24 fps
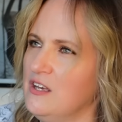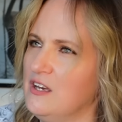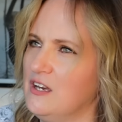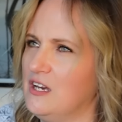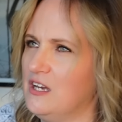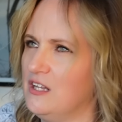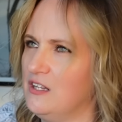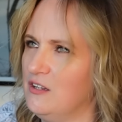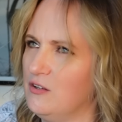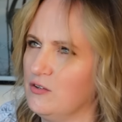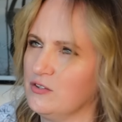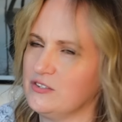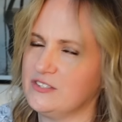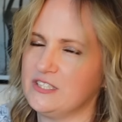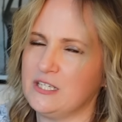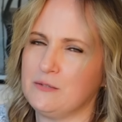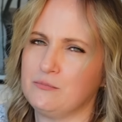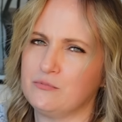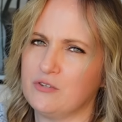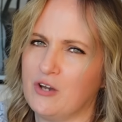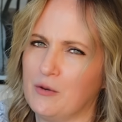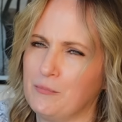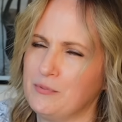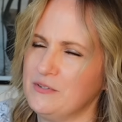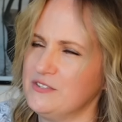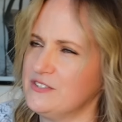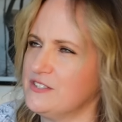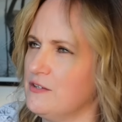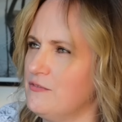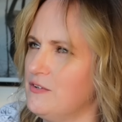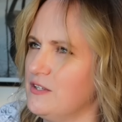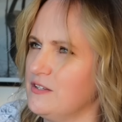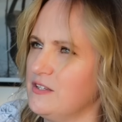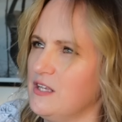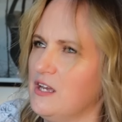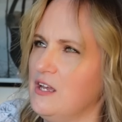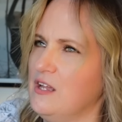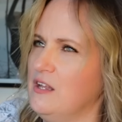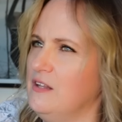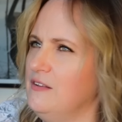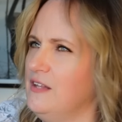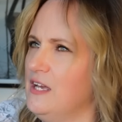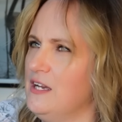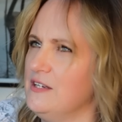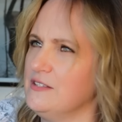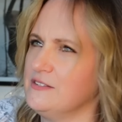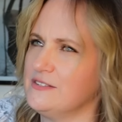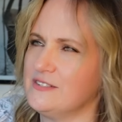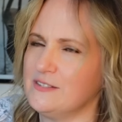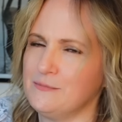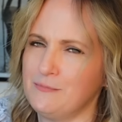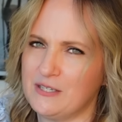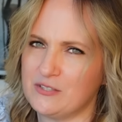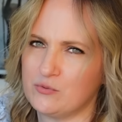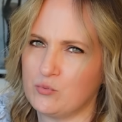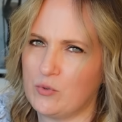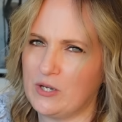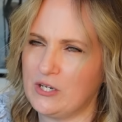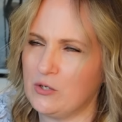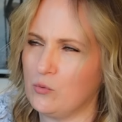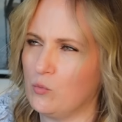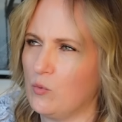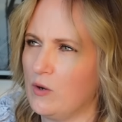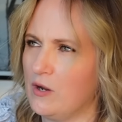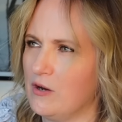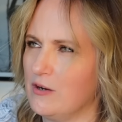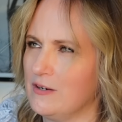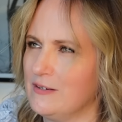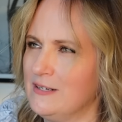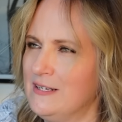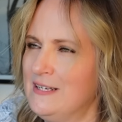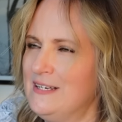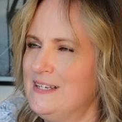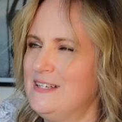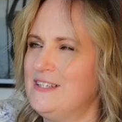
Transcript: long sleeve top and stuff like that, and that is the best way to wear it.